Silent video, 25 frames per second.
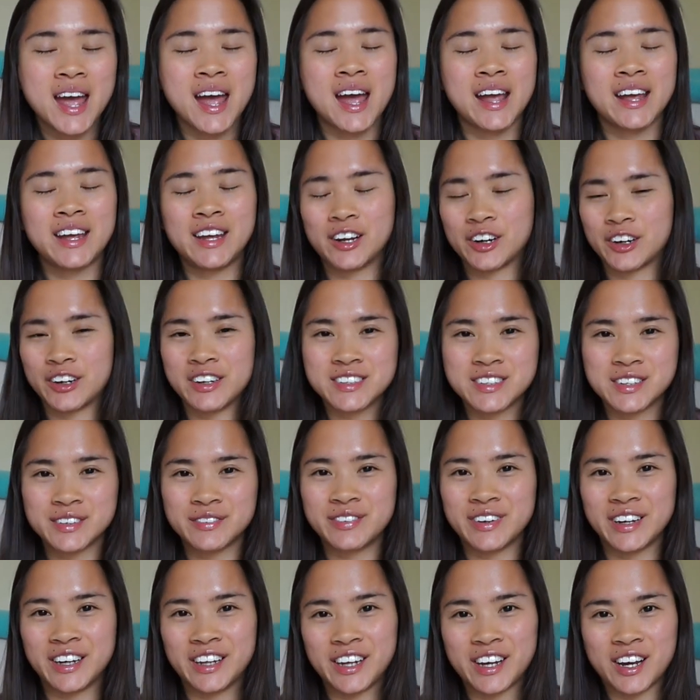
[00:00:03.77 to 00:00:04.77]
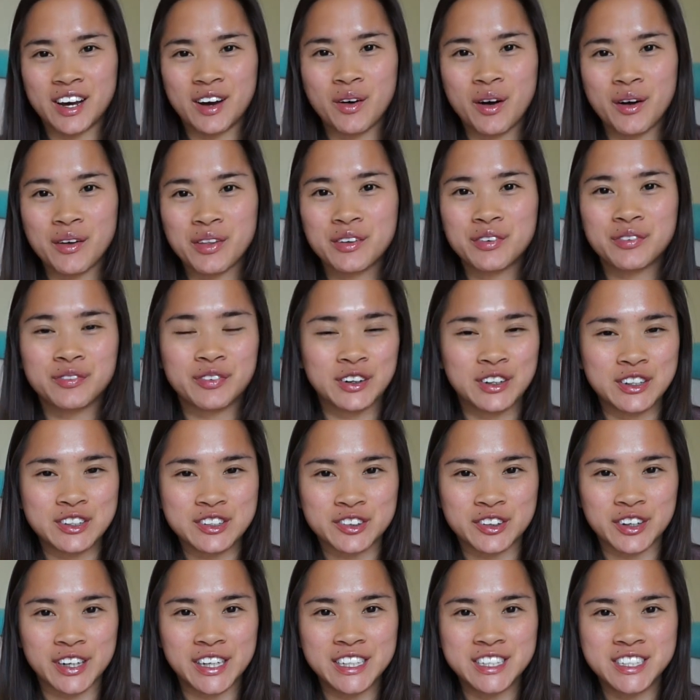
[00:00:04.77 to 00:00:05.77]
Here is a video of the
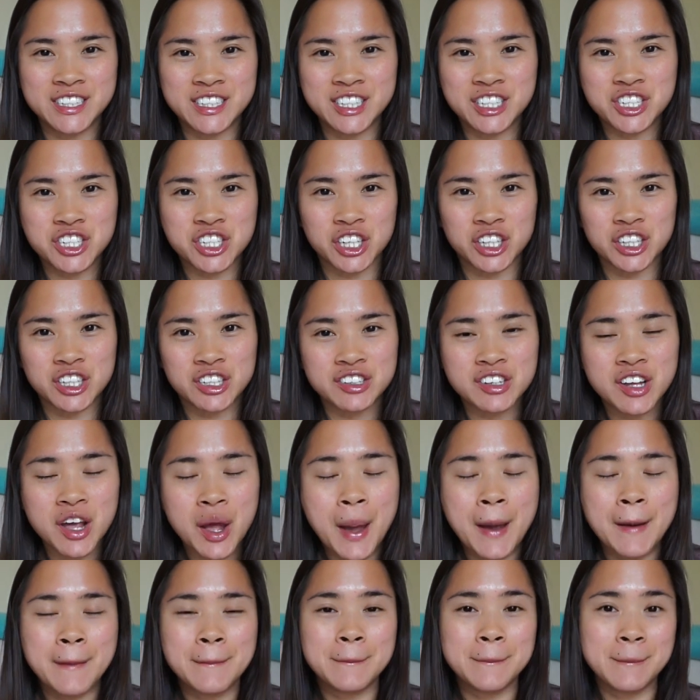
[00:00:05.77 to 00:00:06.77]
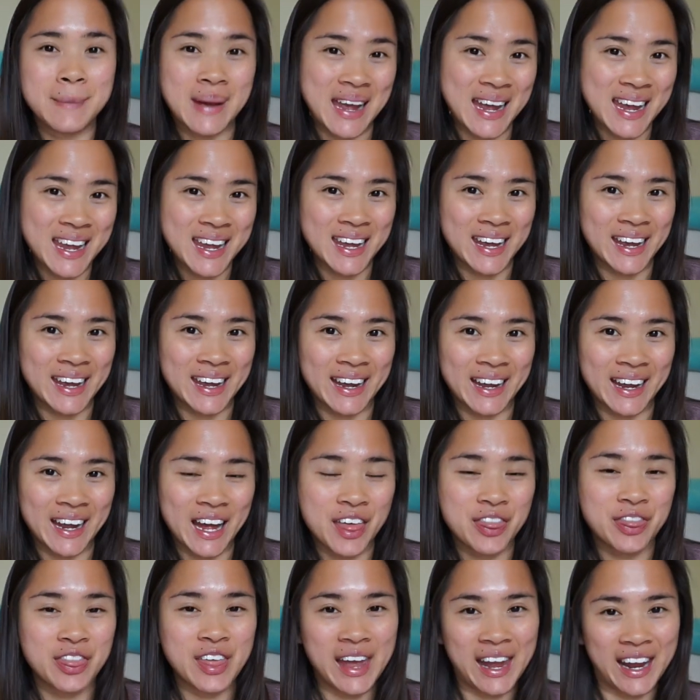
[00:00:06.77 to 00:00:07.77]
first grade teachers
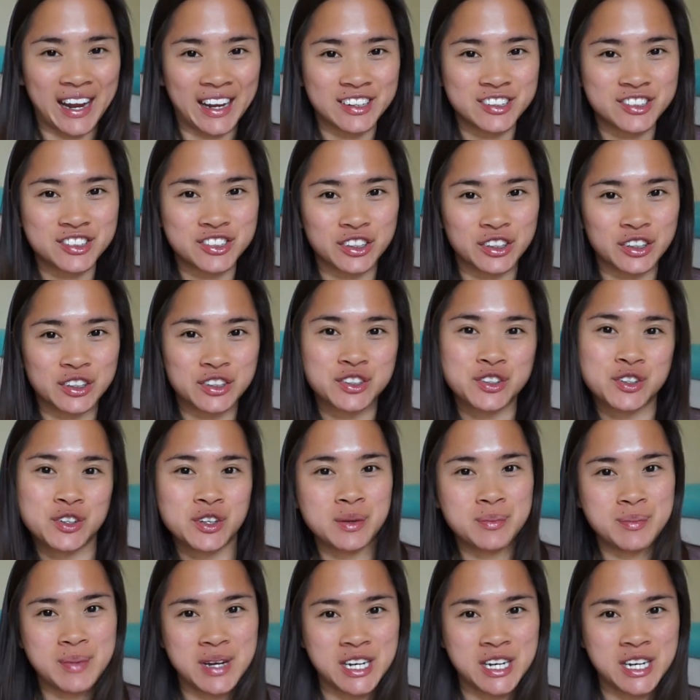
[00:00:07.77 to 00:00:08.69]
making the answer to the